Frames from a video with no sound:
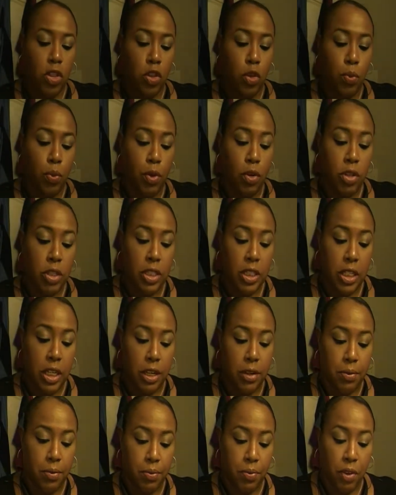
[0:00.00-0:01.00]
So we're gonna
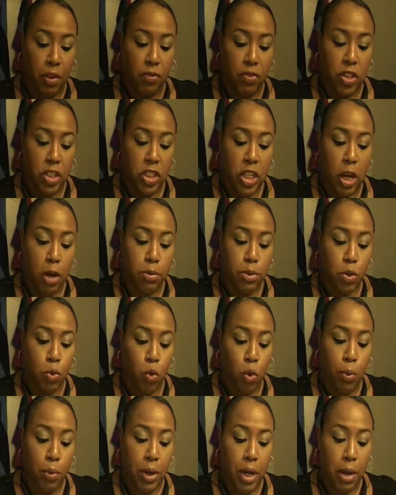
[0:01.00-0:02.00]
see if this helps
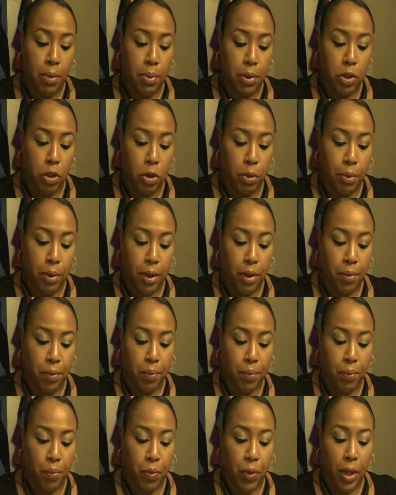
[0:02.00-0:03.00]
warm it up a little bit.
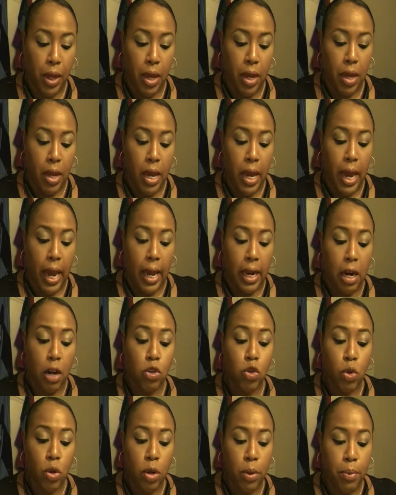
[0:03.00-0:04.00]
And
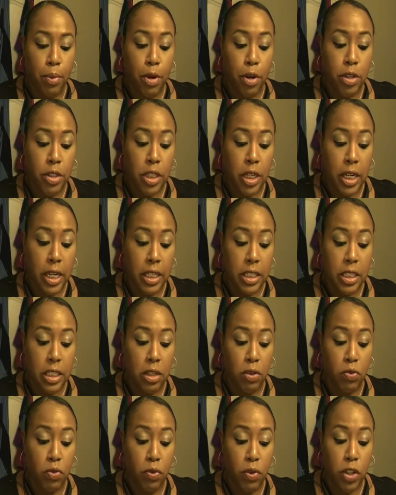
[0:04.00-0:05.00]
I'll do a comparison
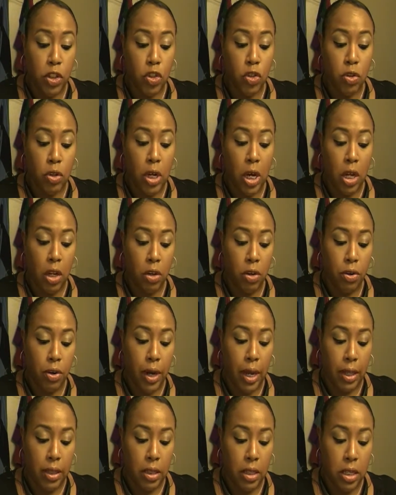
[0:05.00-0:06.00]
against the original
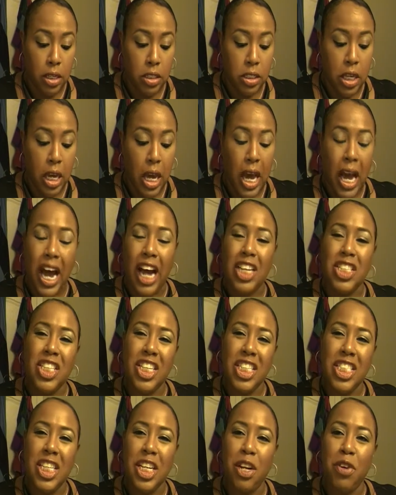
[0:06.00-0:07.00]
color and this. I
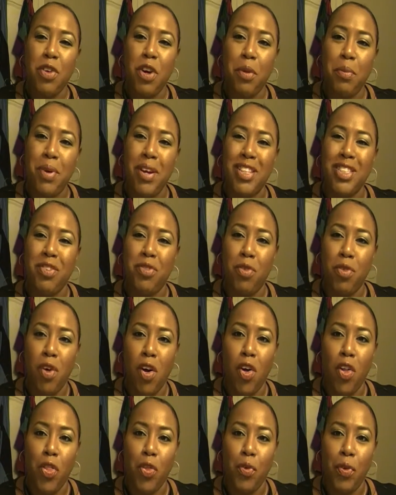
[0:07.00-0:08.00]
should have did a comparison for
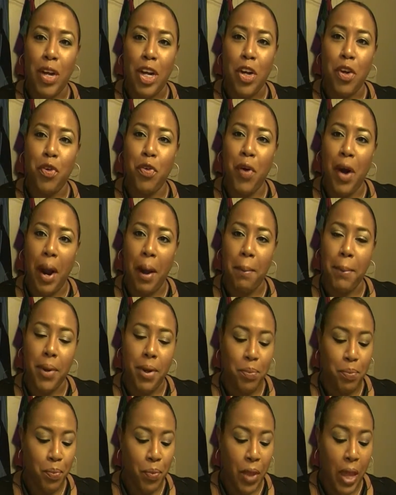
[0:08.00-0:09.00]
all 3. Crap.
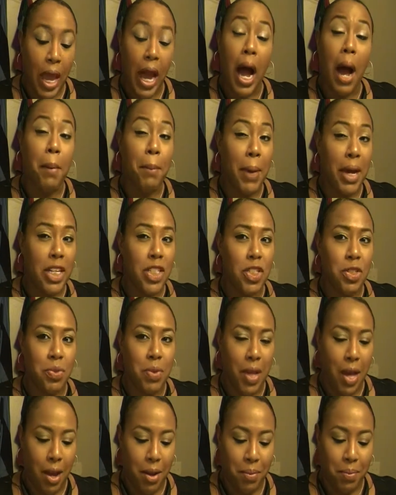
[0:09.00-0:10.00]
I might do
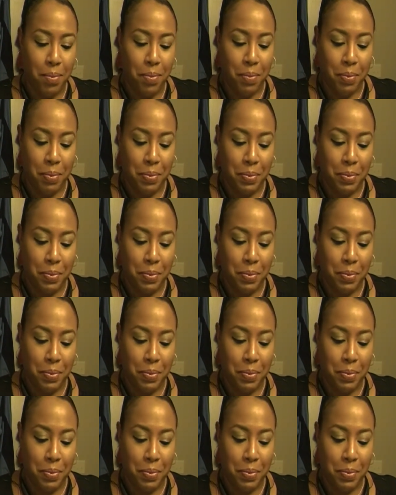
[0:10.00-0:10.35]
that.